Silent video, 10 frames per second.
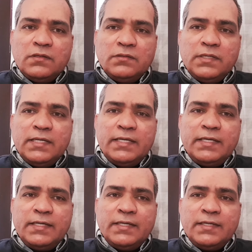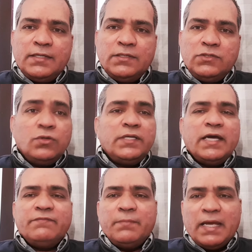they don't
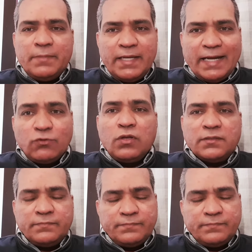have the Bible at all.